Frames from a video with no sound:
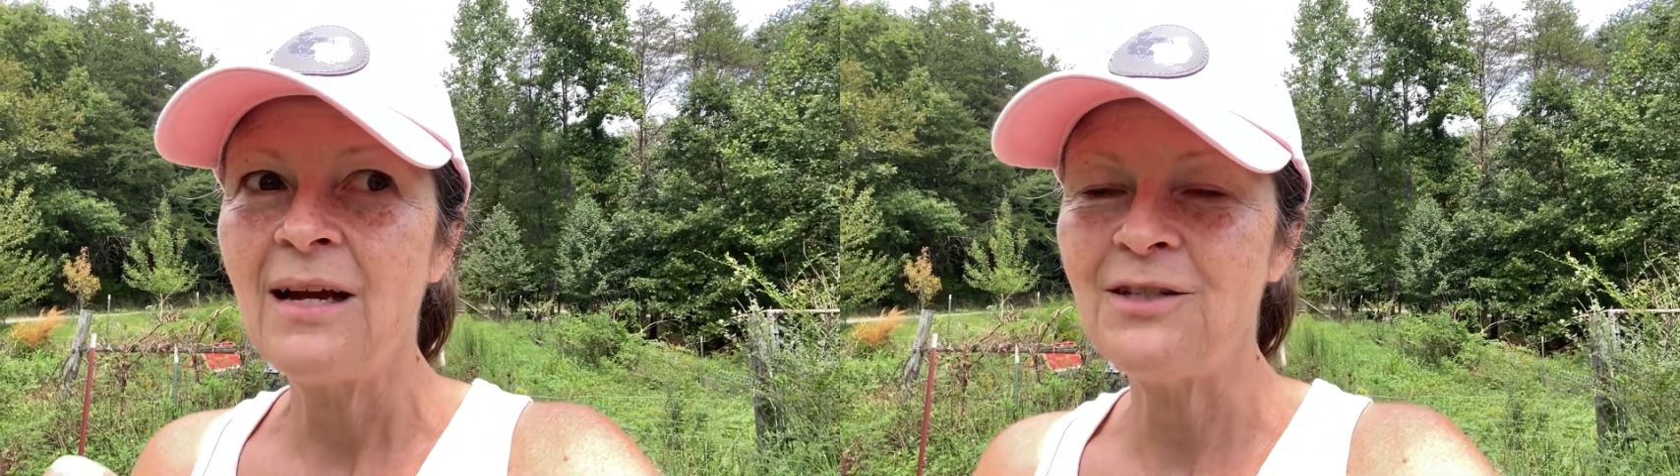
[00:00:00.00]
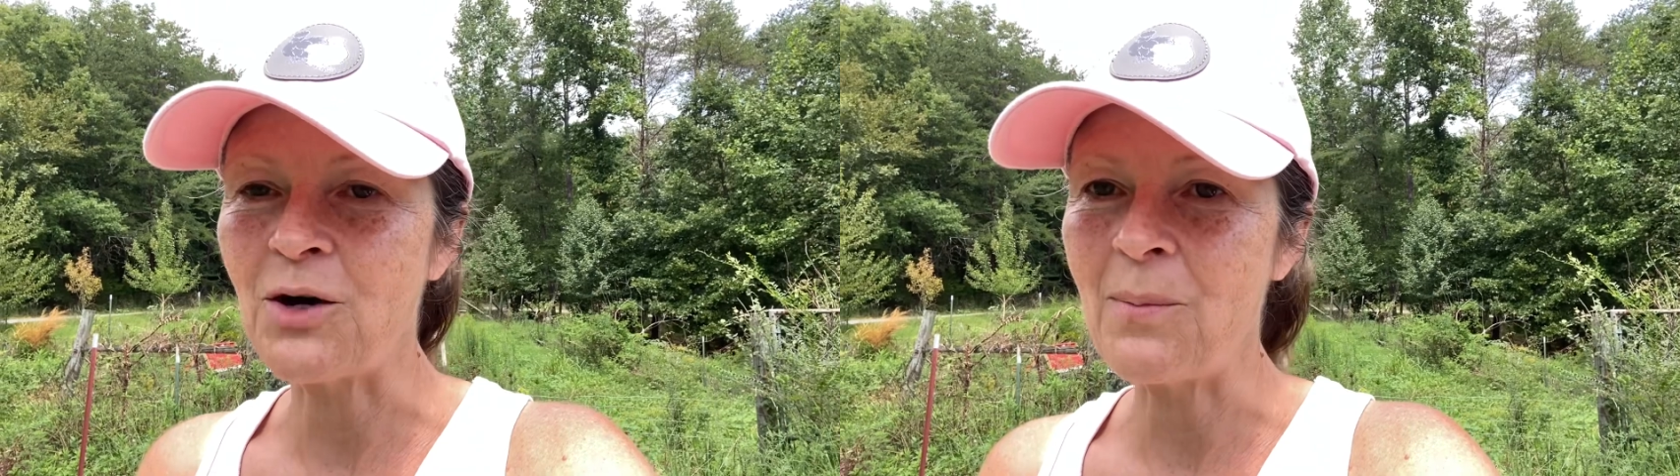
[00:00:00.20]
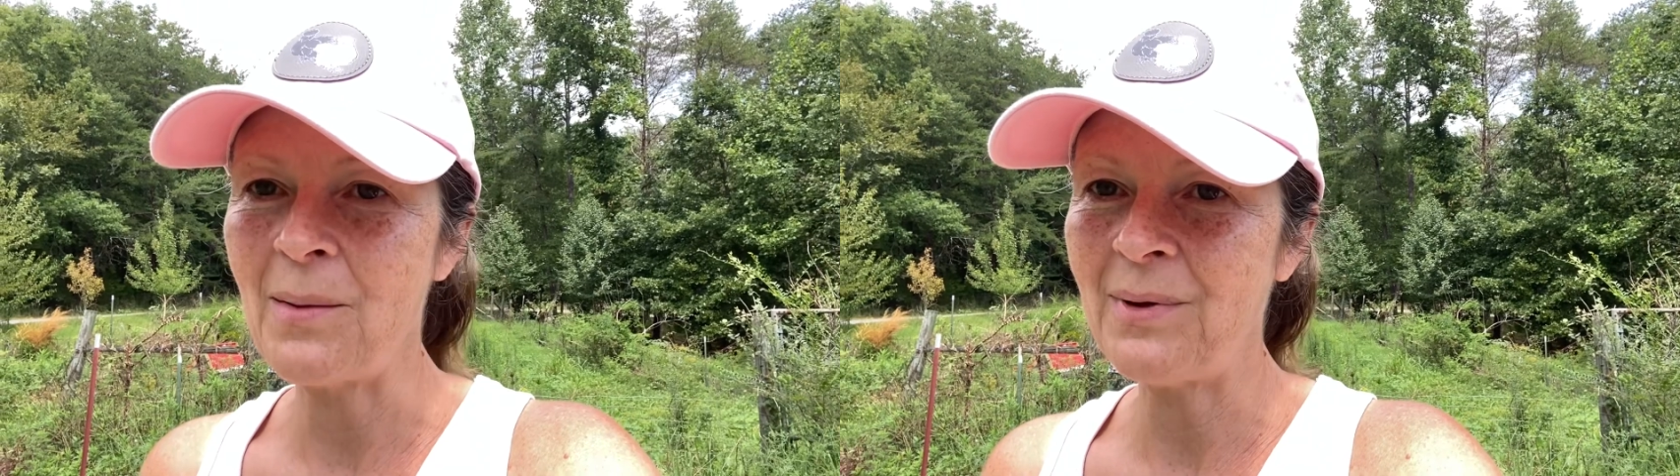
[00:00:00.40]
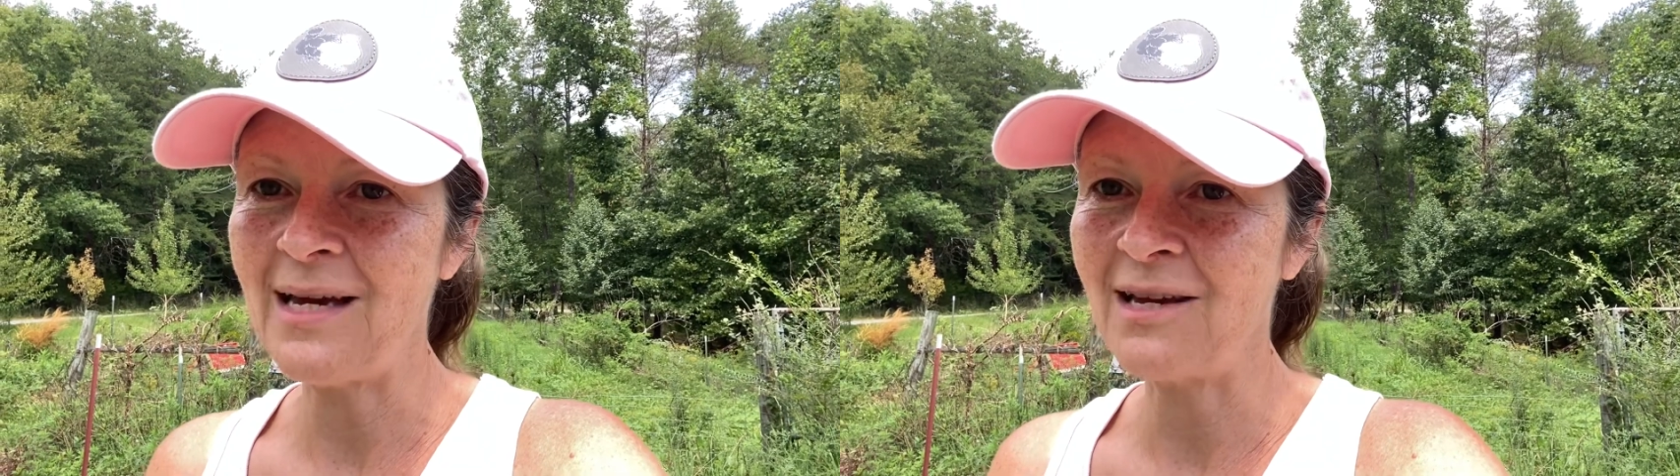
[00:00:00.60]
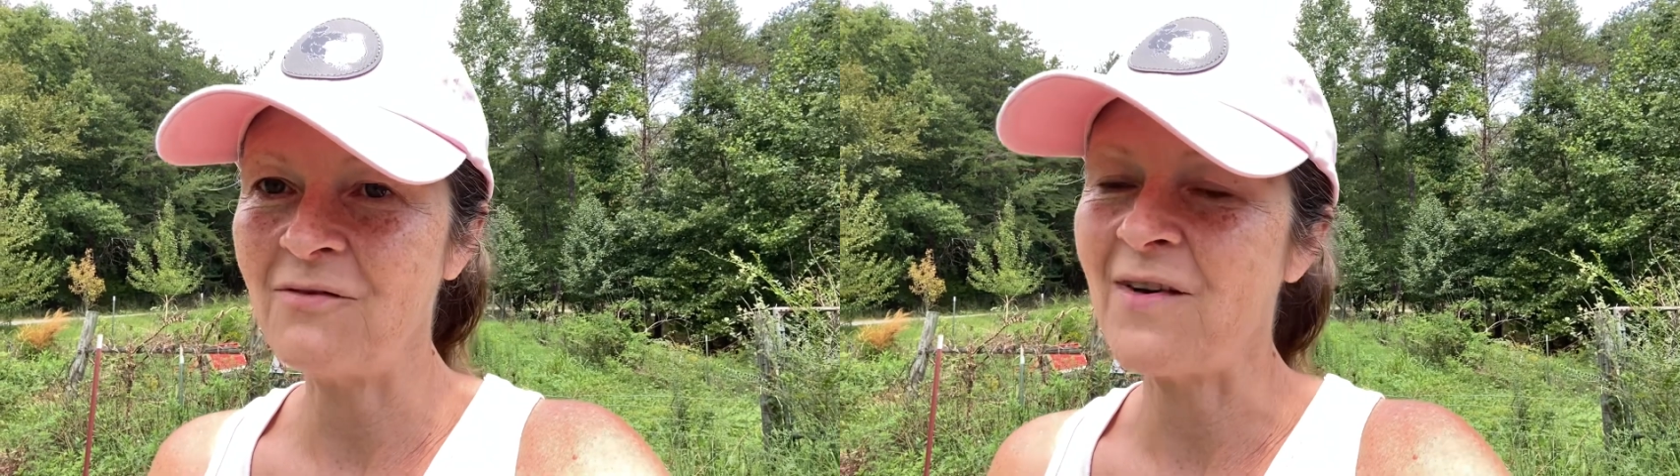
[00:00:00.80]
don't mind
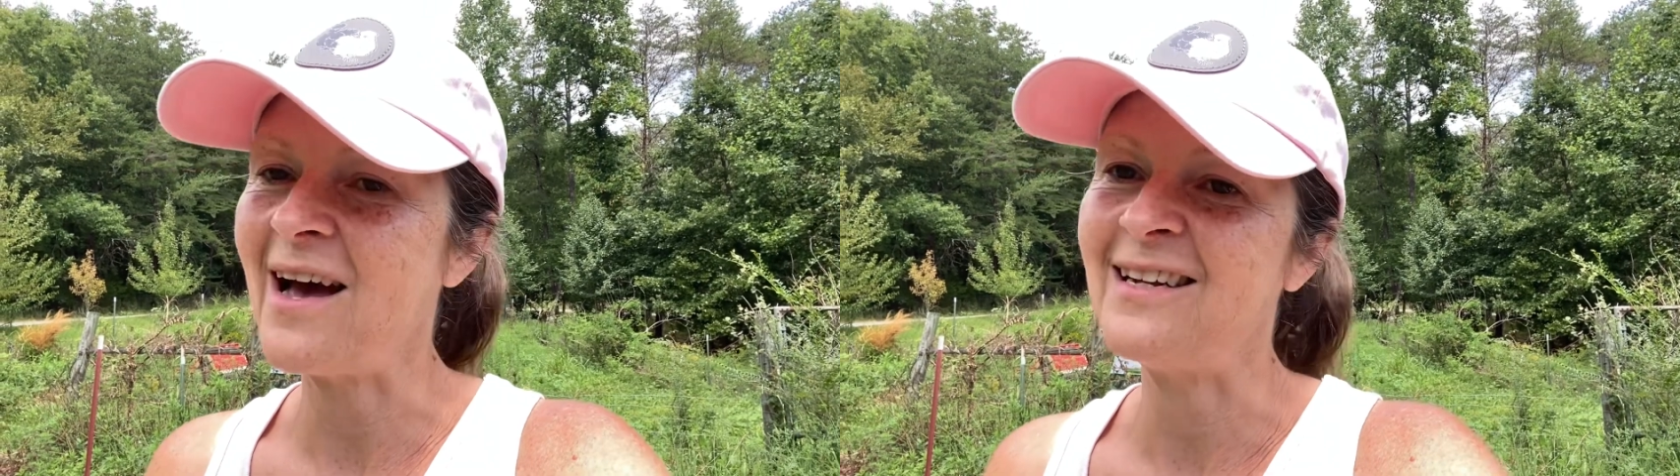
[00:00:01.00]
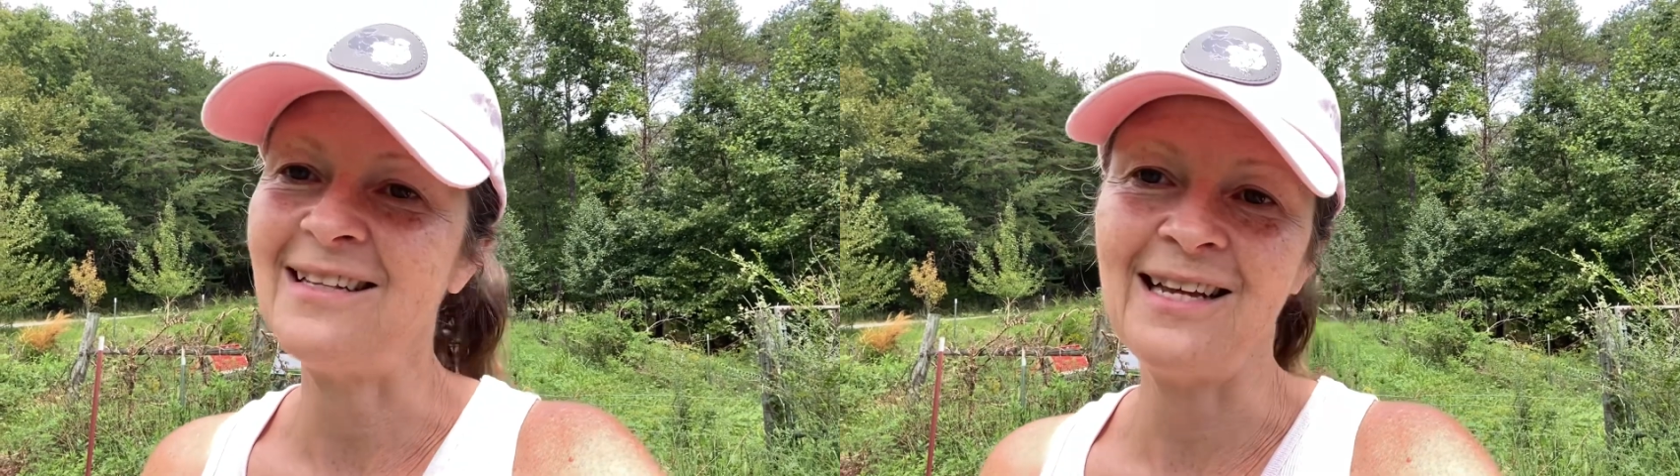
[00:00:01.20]
being confined, and